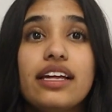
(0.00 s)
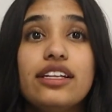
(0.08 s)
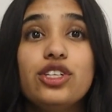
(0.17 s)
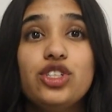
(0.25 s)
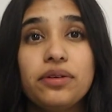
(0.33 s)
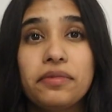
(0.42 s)

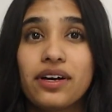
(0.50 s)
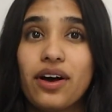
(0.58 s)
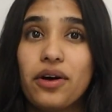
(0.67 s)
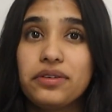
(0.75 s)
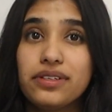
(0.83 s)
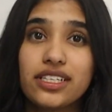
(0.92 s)
Najima
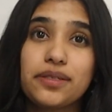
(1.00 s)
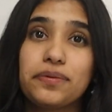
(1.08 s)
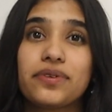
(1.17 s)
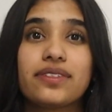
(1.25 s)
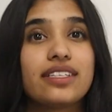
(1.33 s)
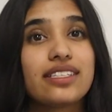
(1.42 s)
also
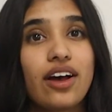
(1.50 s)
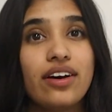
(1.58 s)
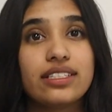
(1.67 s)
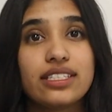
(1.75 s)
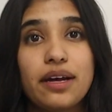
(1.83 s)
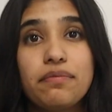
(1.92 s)
explored this
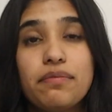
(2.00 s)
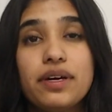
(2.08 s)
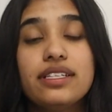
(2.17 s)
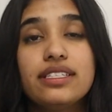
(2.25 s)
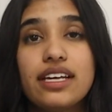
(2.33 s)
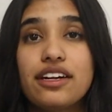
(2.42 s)
concept, but
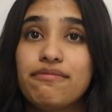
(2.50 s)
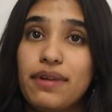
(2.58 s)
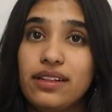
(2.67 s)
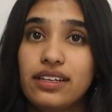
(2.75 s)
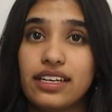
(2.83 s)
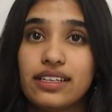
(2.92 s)
instead of
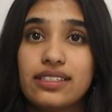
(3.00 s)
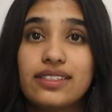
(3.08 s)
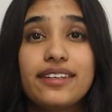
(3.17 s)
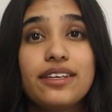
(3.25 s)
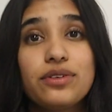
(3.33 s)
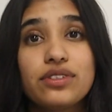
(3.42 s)
melodies,
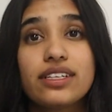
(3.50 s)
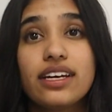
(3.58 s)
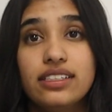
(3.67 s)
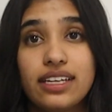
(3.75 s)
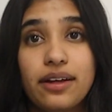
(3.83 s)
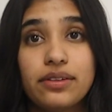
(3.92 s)
the user
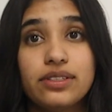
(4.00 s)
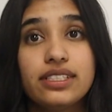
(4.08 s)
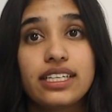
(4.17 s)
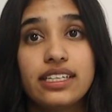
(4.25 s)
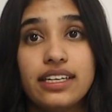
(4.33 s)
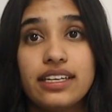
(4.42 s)
can download
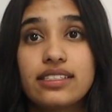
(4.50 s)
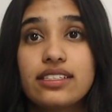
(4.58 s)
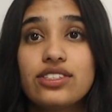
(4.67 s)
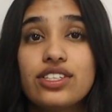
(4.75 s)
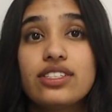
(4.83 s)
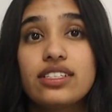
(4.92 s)
techniques
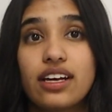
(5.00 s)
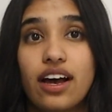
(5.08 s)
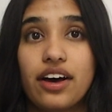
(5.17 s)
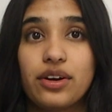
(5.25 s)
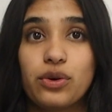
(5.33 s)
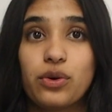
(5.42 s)
such as
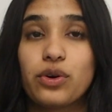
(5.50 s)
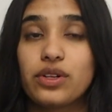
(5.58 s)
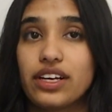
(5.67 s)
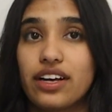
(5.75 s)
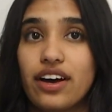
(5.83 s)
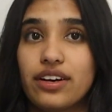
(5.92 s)
staccato or
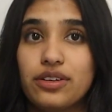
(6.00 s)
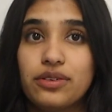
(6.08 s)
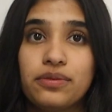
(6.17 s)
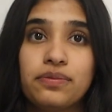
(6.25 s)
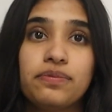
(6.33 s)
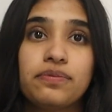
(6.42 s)
legato.
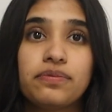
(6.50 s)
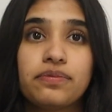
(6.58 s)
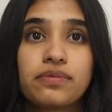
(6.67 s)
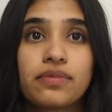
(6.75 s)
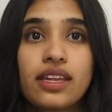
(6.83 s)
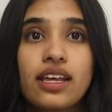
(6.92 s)

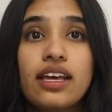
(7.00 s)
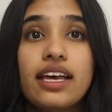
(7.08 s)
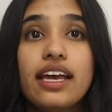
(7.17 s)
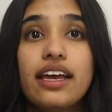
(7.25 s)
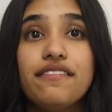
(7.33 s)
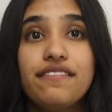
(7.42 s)

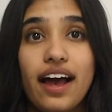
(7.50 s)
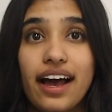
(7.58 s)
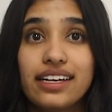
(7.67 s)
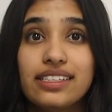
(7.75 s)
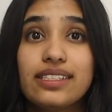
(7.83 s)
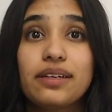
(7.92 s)
In
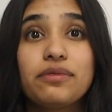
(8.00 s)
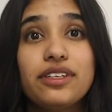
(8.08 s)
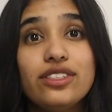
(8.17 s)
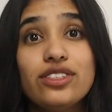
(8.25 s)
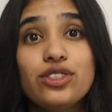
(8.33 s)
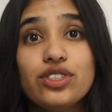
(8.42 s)
fact, some
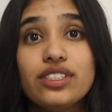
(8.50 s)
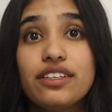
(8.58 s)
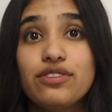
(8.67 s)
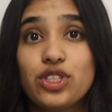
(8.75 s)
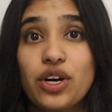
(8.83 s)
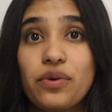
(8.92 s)
researchers
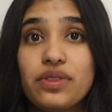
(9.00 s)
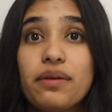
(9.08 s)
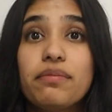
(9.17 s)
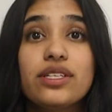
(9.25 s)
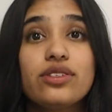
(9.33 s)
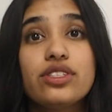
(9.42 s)
have shown that
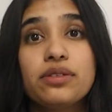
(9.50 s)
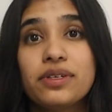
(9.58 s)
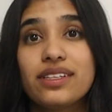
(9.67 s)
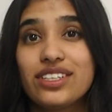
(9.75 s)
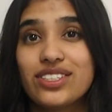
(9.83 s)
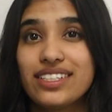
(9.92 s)
muscle
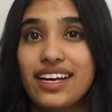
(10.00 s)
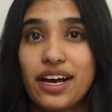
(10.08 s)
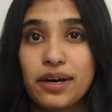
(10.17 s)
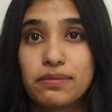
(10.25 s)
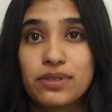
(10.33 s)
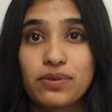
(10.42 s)
stimulation
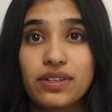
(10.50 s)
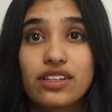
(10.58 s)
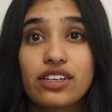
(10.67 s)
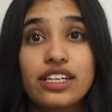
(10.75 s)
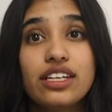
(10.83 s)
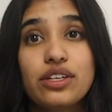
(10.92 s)
helps with
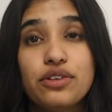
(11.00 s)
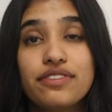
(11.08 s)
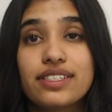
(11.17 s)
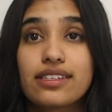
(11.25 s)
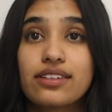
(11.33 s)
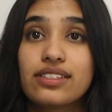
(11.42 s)
learning new
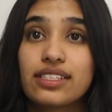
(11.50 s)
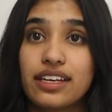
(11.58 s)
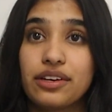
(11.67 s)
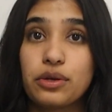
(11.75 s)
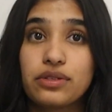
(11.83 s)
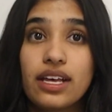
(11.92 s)
physical
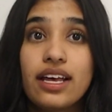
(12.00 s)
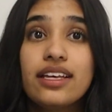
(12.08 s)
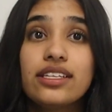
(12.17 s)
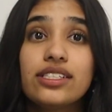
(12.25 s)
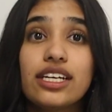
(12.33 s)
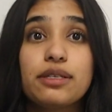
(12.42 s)
skills,
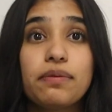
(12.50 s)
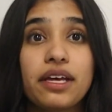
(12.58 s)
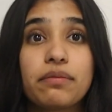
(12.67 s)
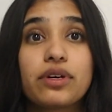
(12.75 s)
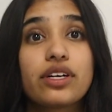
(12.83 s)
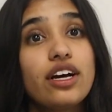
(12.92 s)
such as
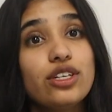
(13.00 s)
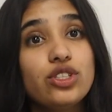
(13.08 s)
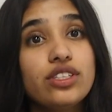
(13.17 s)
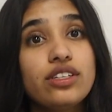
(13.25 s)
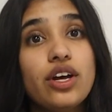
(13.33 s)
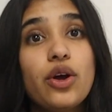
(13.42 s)
playing
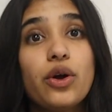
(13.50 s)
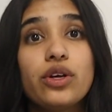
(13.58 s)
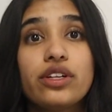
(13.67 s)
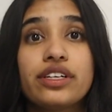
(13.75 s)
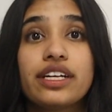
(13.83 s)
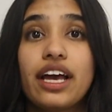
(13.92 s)
percussion or
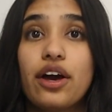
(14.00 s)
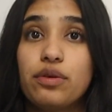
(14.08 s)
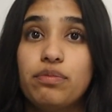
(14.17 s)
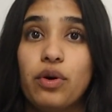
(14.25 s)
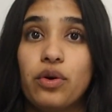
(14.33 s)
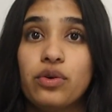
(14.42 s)
learning how to
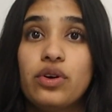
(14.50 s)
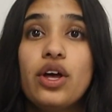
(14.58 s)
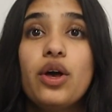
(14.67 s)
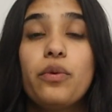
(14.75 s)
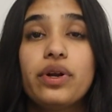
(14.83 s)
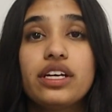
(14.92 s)
bowl,
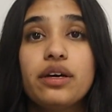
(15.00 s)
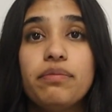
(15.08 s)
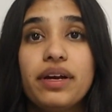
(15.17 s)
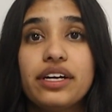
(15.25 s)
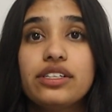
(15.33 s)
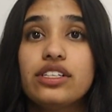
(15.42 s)
when
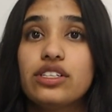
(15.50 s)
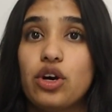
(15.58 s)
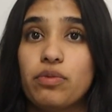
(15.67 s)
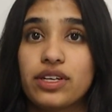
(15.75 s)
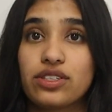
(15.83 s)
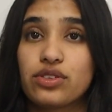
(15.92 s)
compared to no
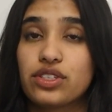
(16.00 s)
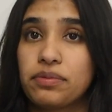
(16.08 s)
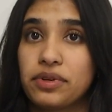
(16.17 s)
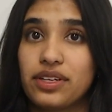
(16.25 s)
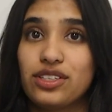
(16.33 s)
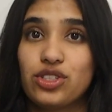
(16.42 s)
muscle
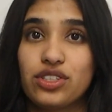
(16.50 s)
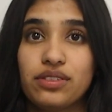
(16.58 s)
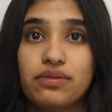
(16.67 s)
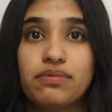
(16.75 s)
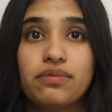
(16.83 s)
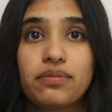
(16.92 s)
stimulation.